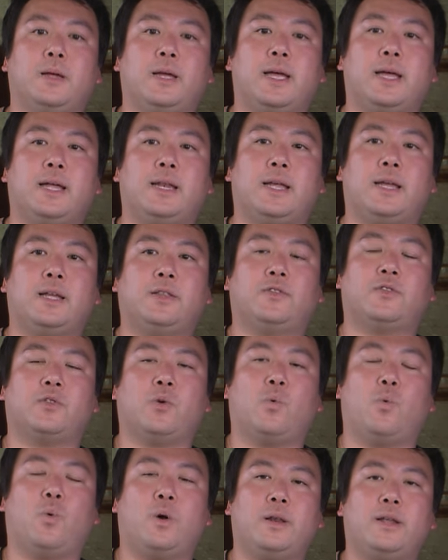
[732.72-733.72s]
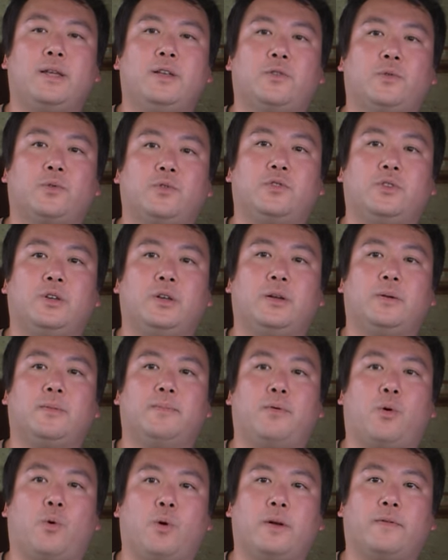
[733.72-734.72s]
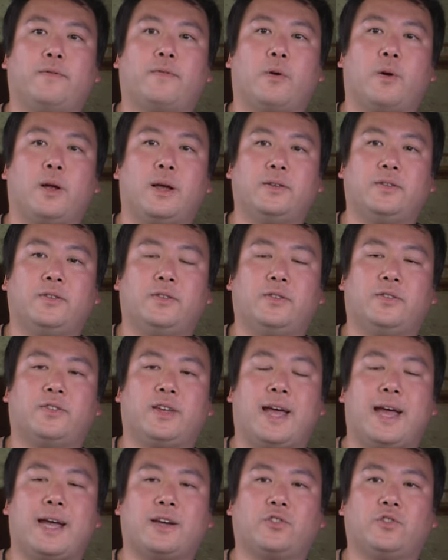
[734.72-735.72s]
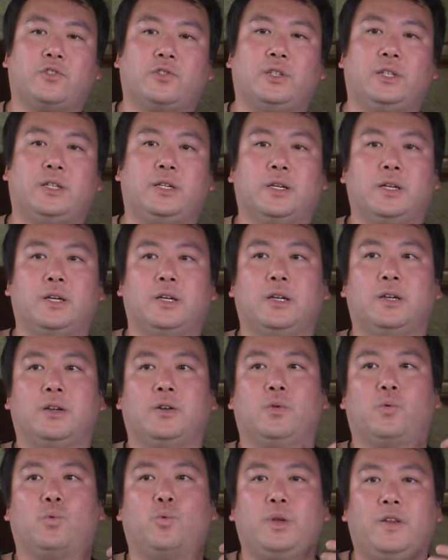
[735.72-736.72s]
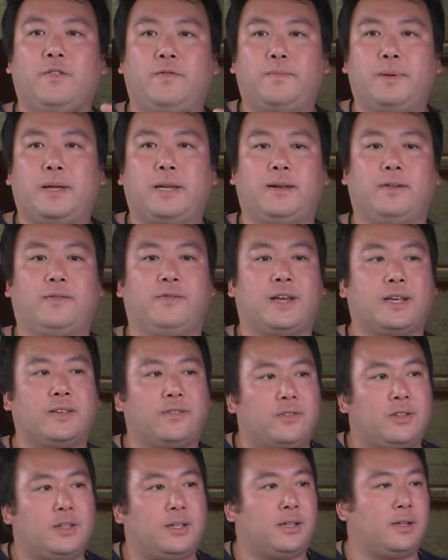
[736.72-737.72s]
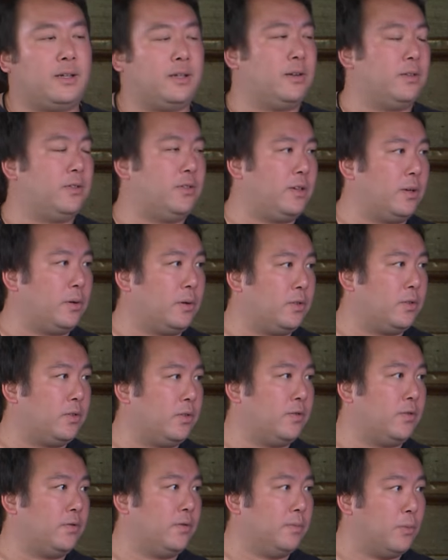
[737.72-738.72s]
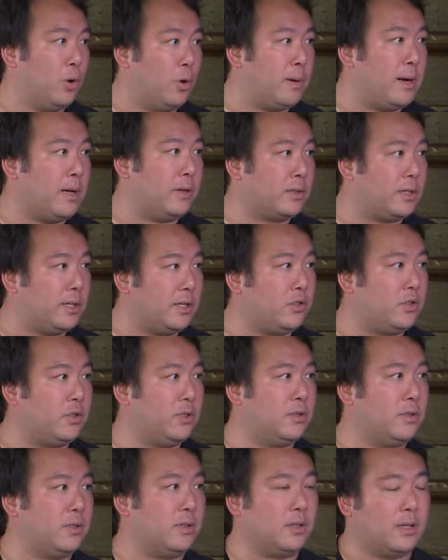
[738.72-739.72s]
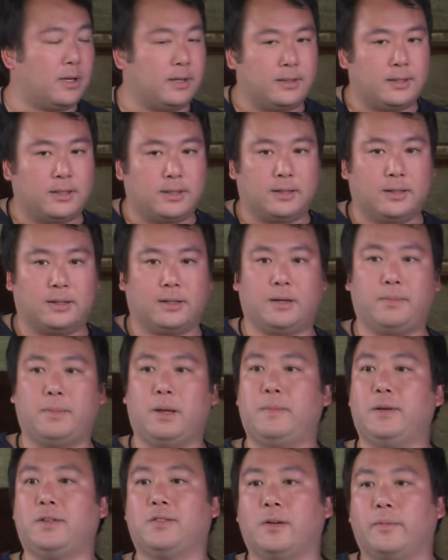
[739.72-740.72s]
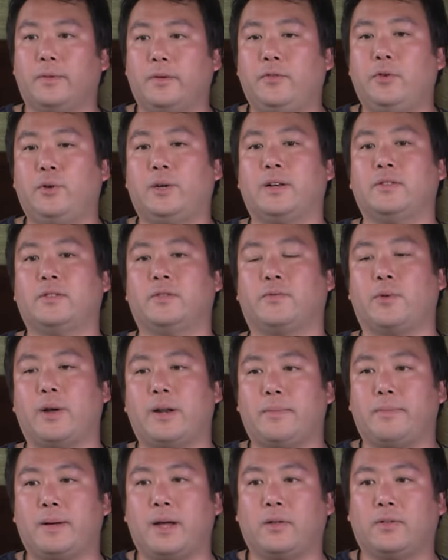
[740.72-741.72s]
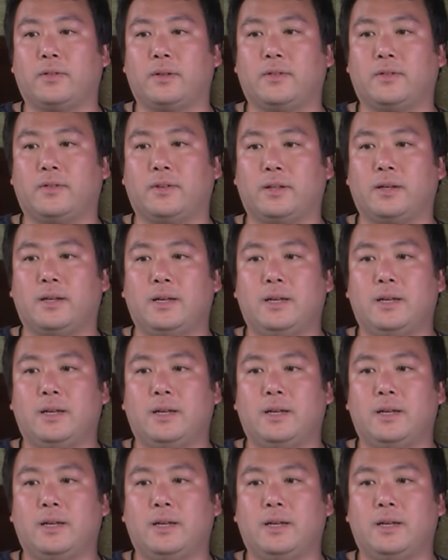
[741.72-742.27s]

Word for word: And so one interesting point for us is actually we've been investing in a series of mobile kitchens in London, and maybe some of you guys have read about this.